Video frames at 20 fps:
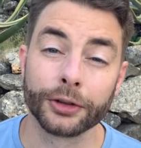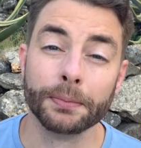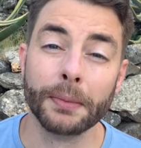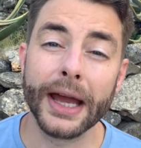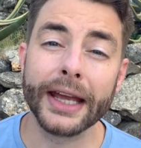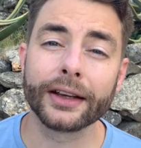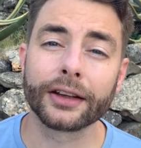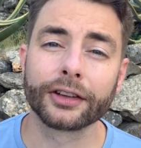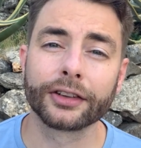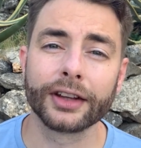
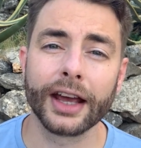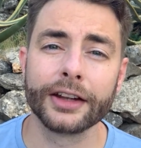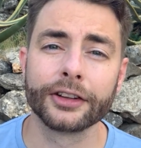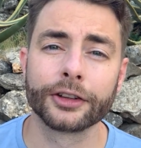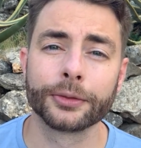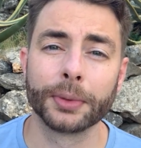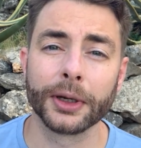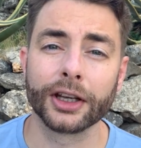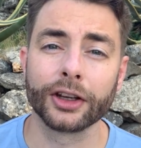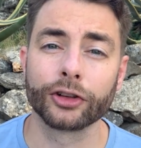makes
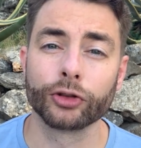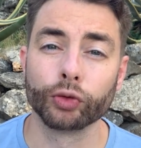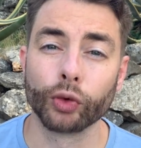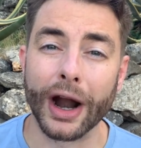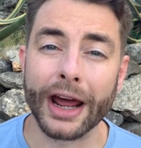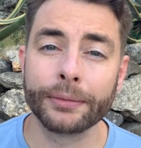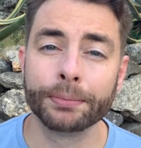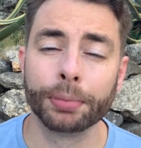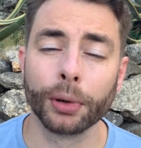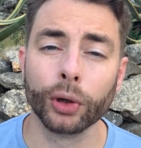sense because
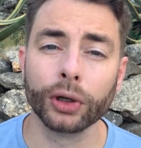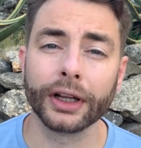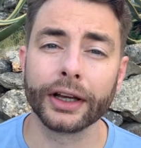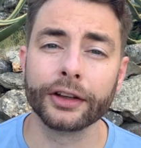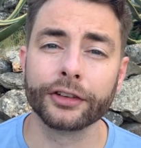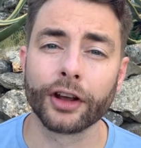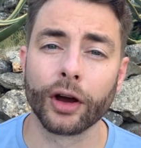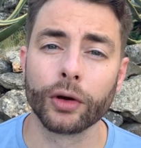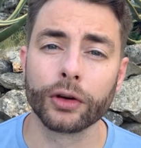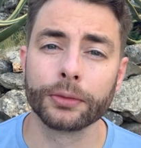Red Bull
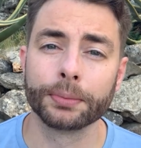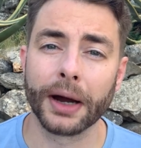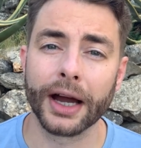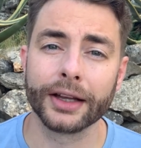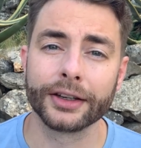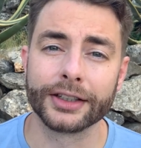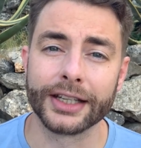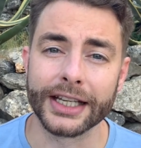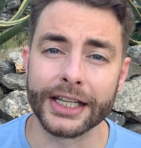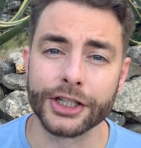is owned by
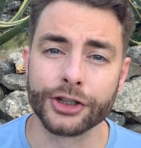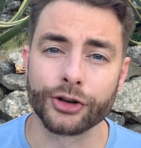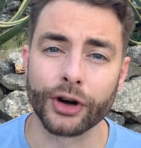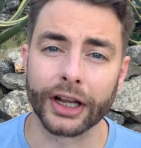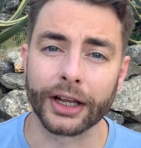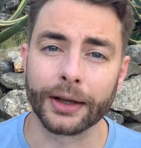Dietrich